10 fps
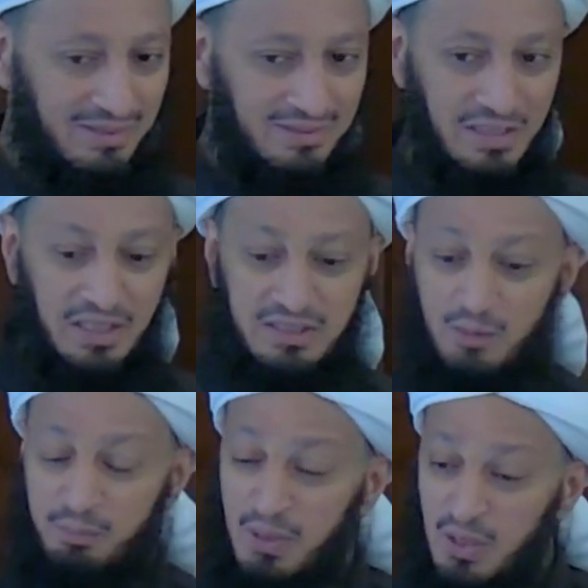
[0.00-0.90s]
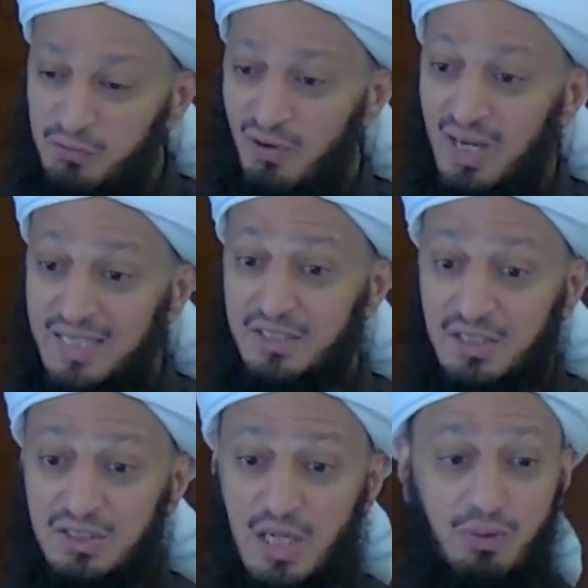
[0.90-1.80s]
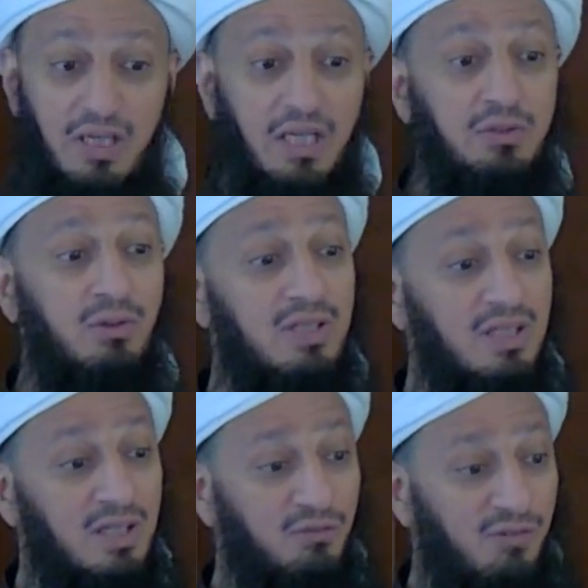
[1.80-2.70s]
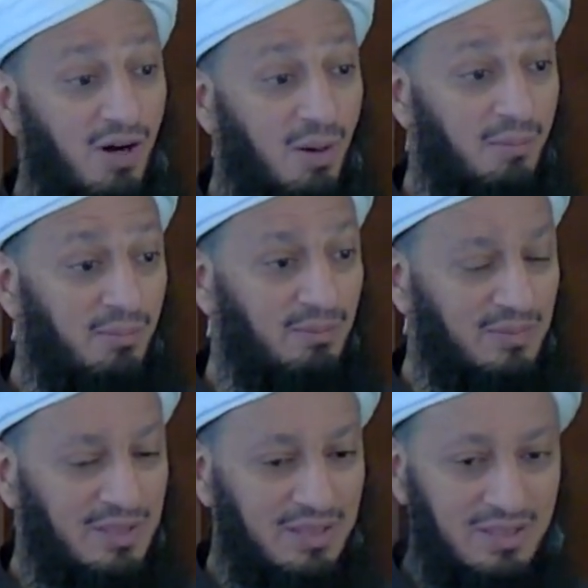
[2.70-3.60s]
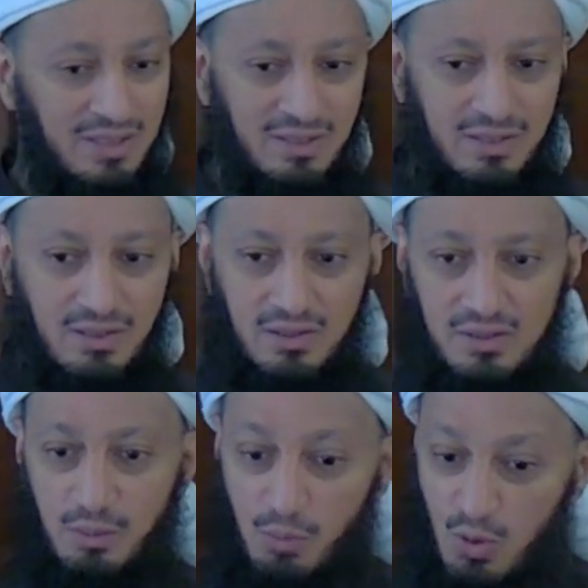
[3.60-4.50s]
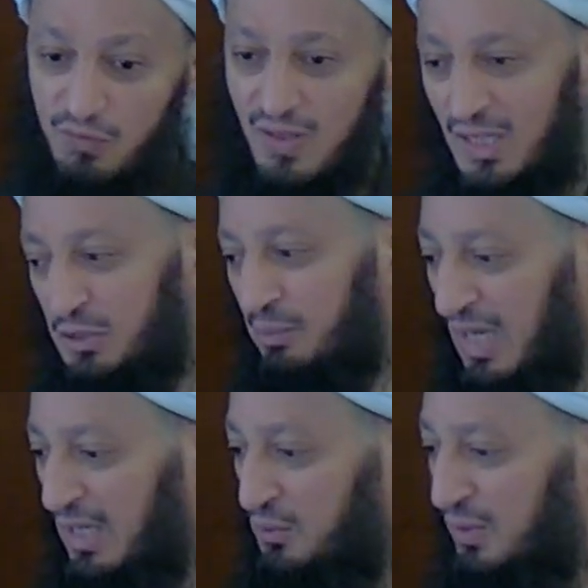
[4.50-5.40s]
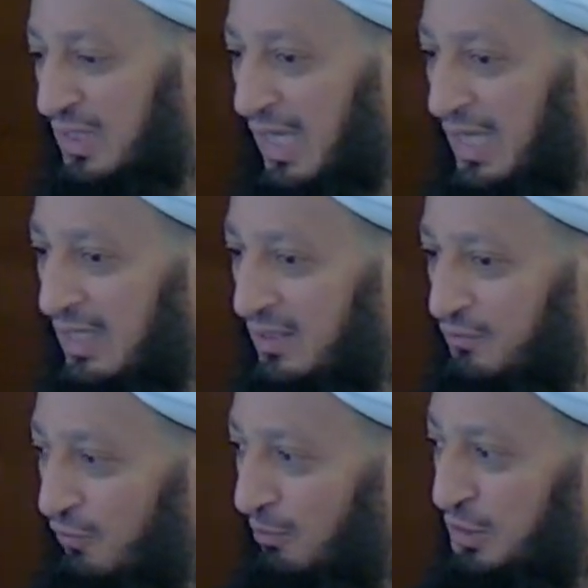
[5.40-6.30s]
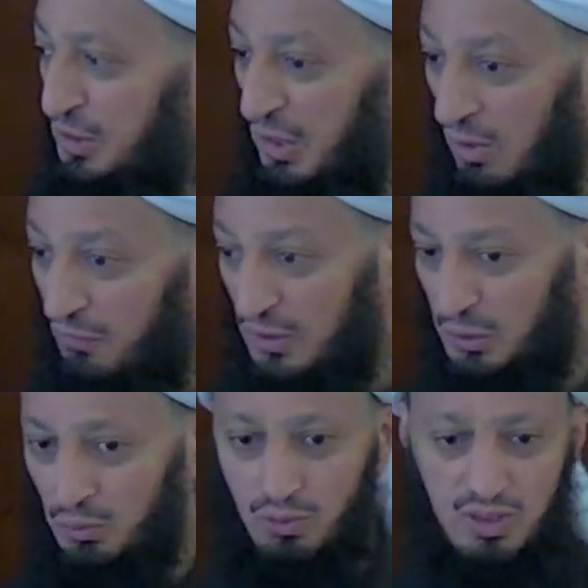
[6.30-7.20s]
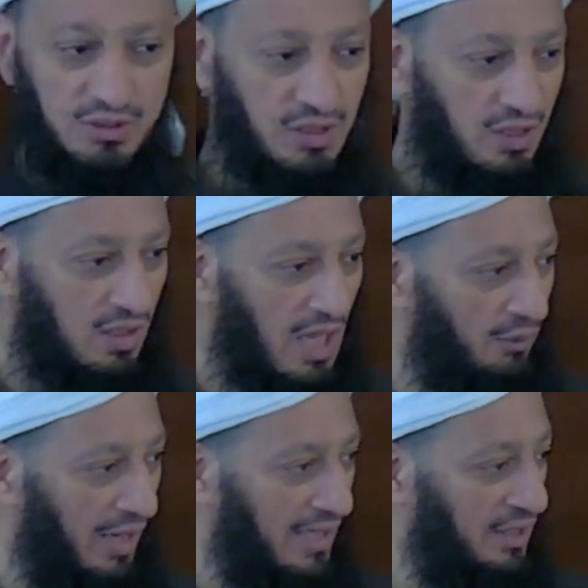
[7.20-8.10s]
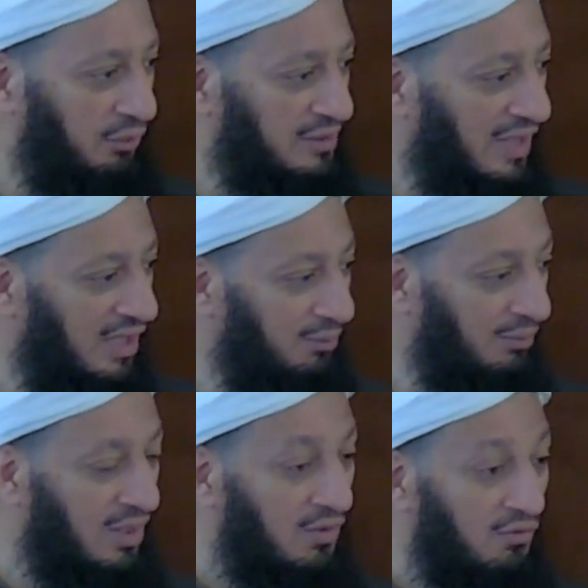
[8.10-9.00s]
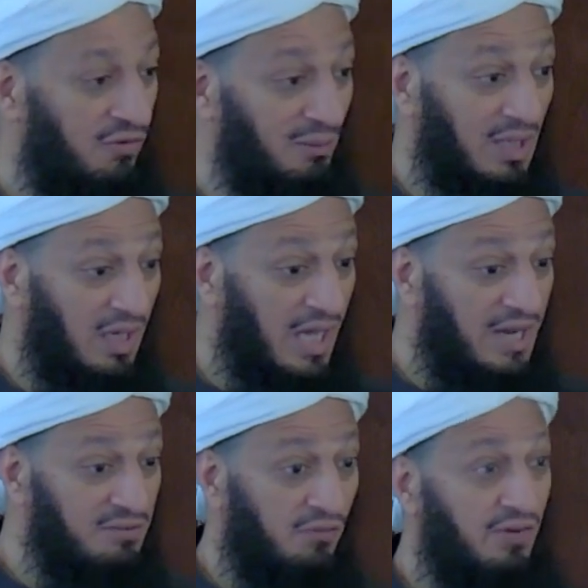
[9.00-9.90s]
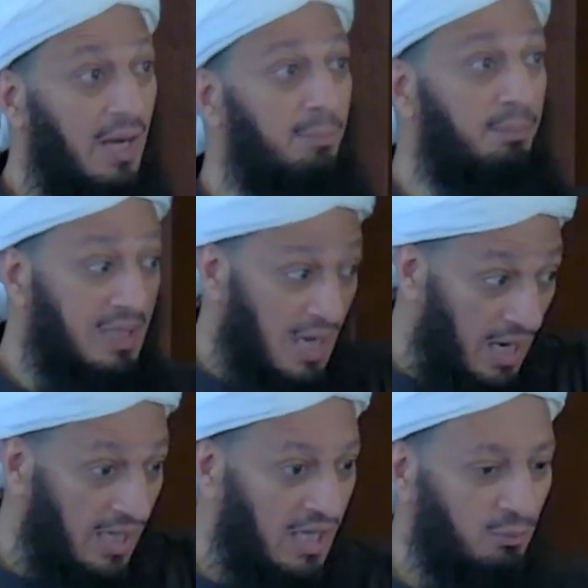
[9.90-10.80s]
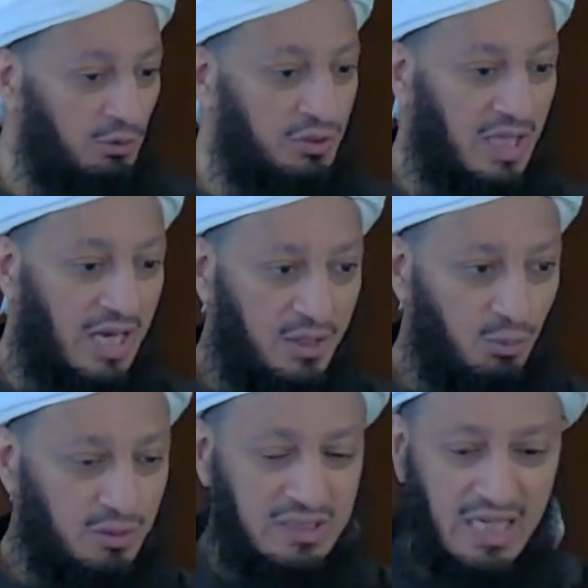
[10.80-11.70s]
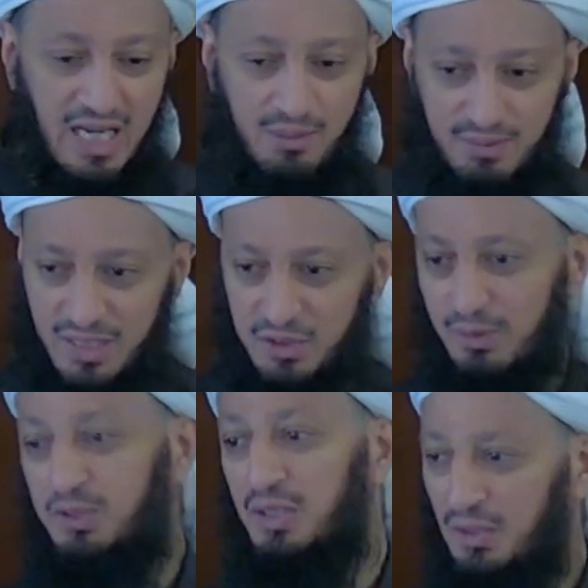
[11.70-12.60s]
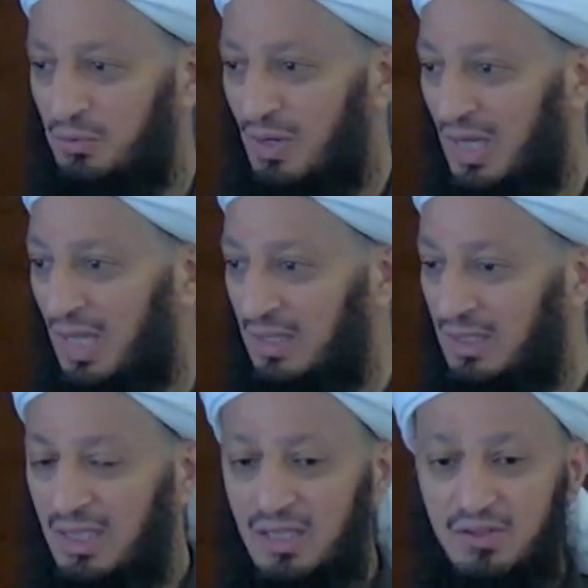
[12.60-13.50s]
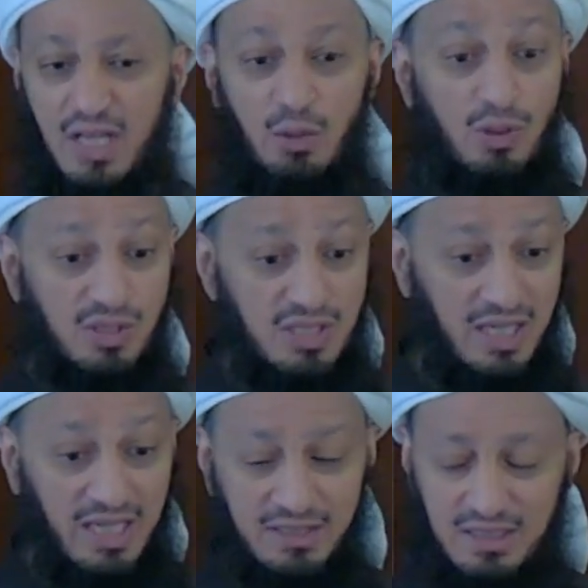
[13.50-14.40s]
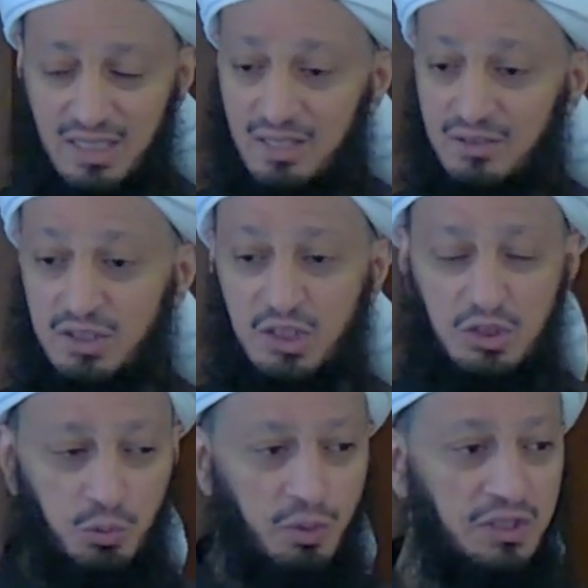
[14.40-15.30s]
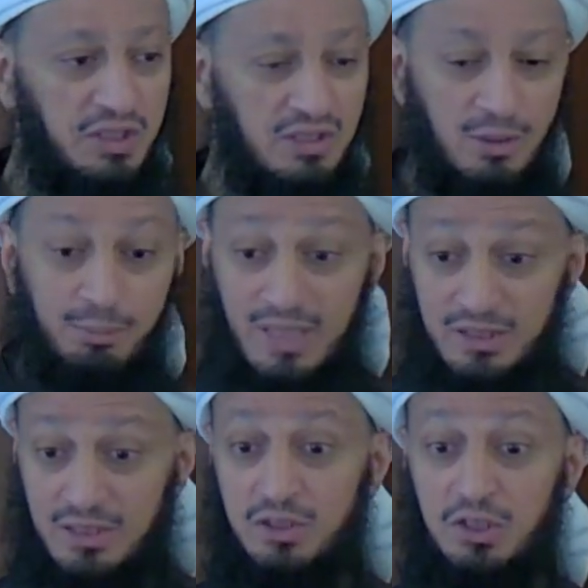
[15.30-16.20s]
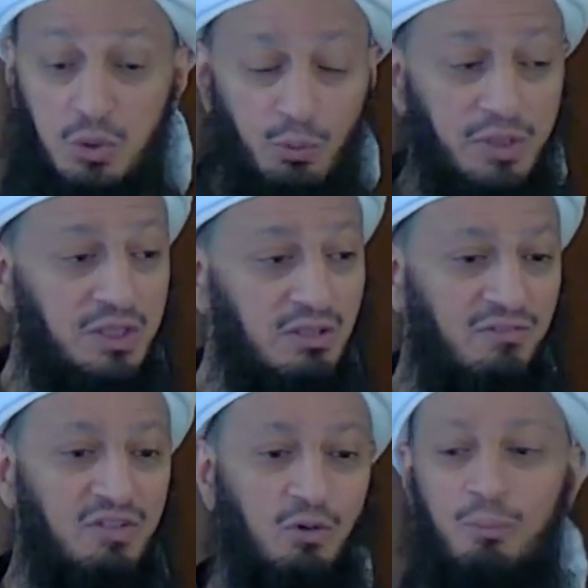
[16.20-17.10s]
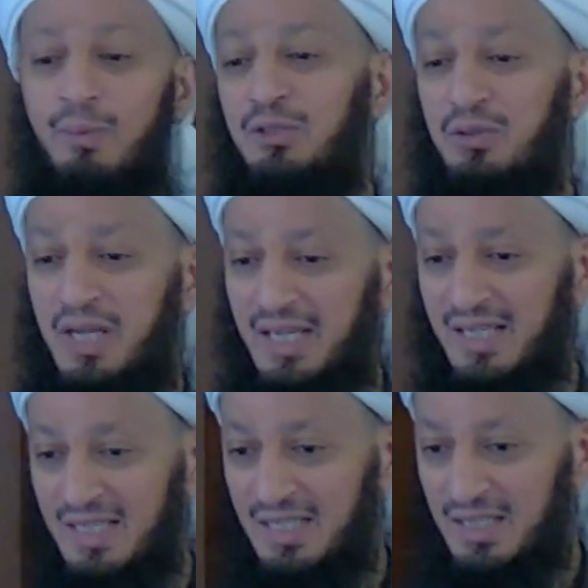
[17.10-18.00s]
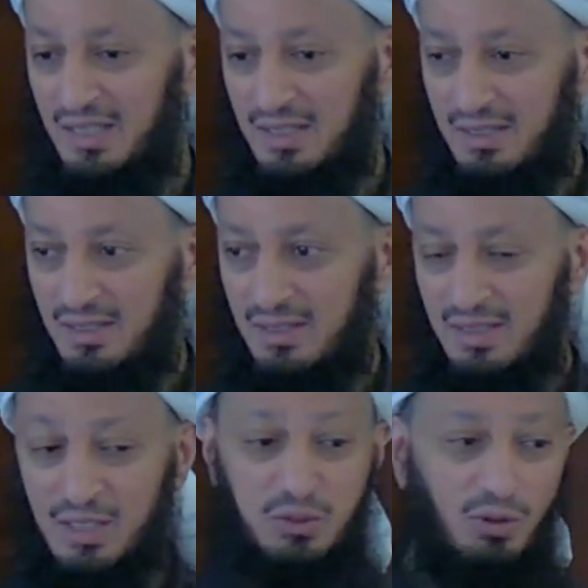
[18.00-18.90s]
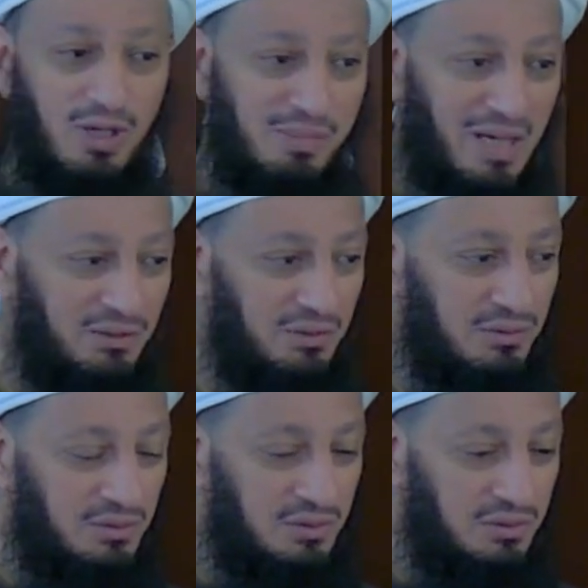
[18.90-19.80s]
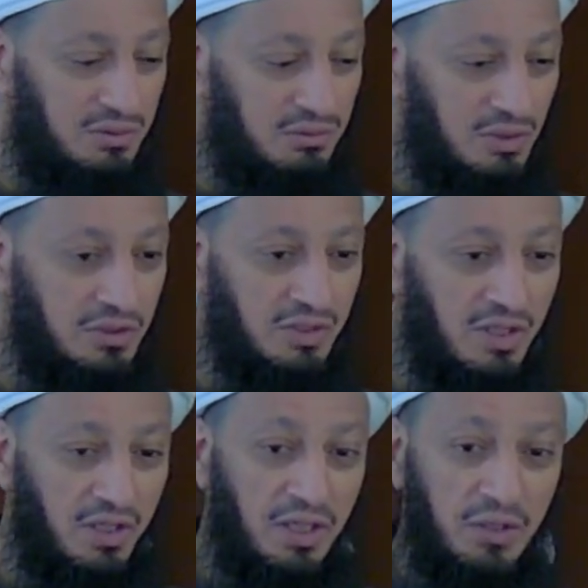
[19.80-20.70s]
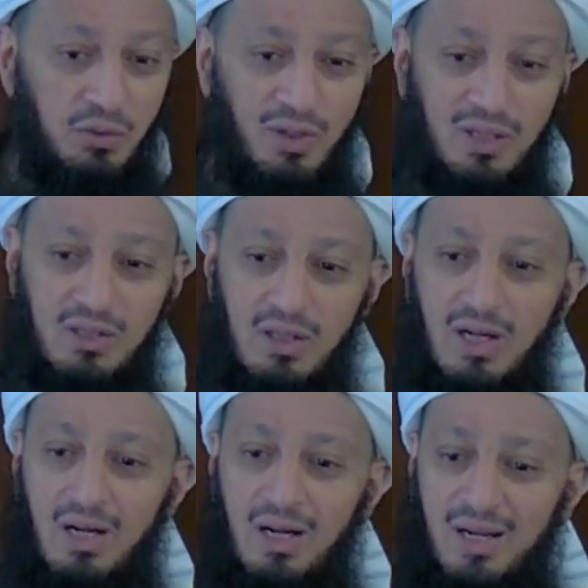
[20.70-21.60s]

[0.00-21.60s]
These are beautiful lessons that we need to learn from the book of Allah subhanahu wa ta'ala. From the seerah of Rasulullah sallallahu alayhi wa sallam. From the lives of Anbiya alayhim salatu wa salam that is mentioned in Quran. That will tell us the situation, the present situation of the Ummah today. It's all about returning to Allah.